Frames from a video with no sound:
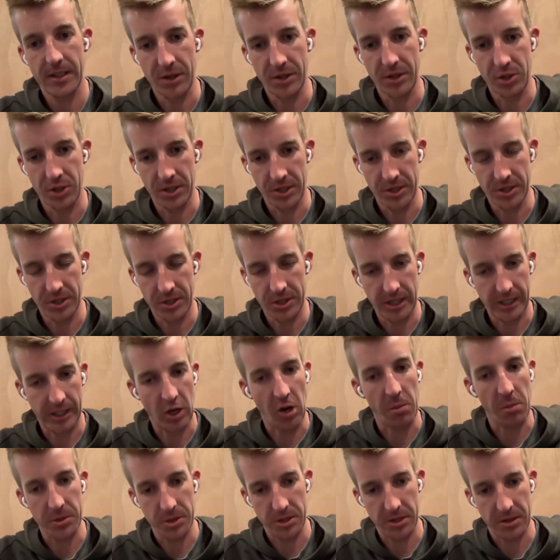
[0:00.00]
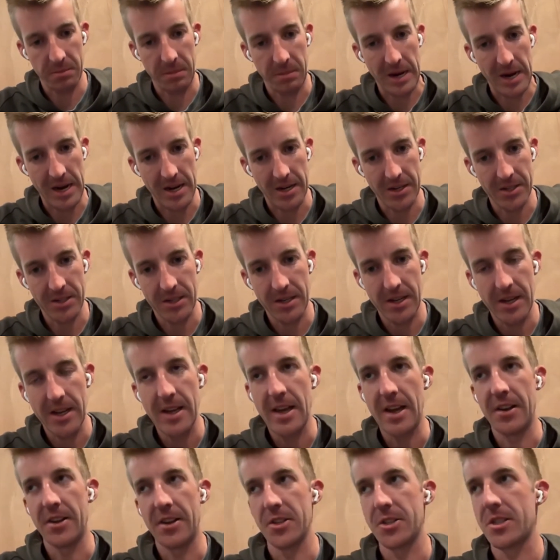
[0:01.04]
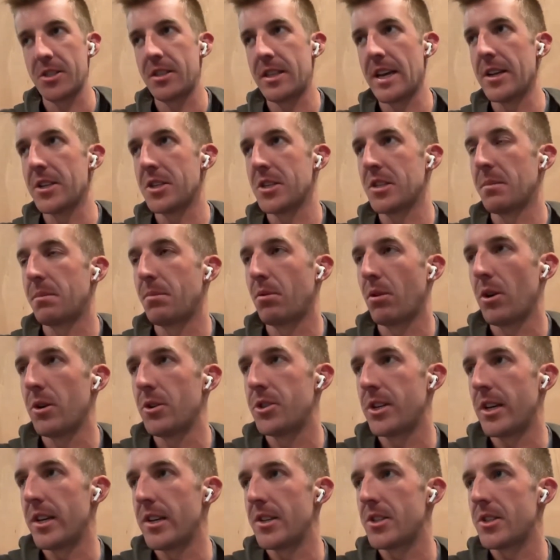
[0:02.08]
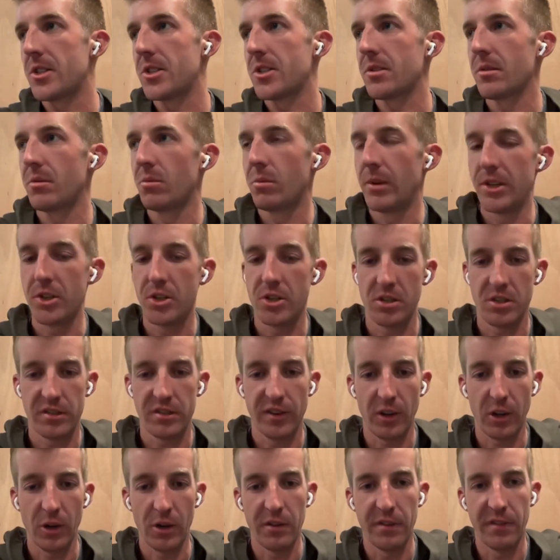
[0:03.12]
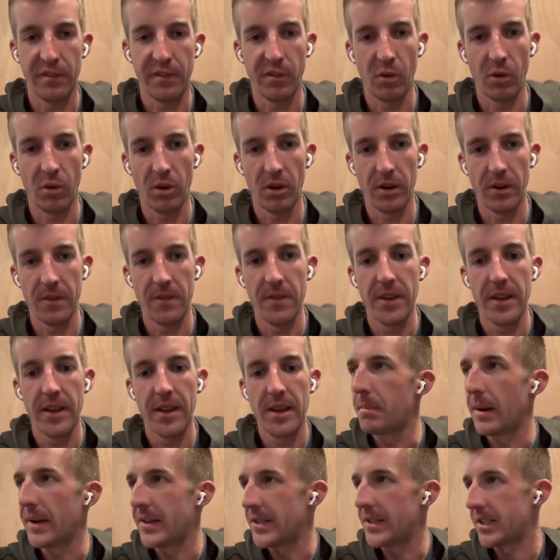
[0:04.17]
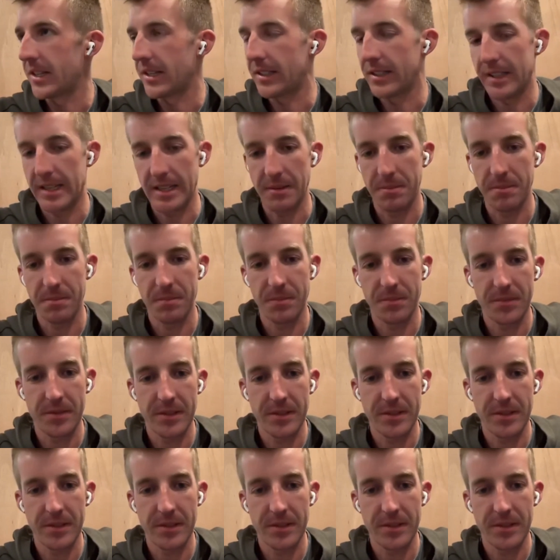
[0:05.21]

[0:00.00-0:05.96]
which is the composite part. And that's the process which is followed for basically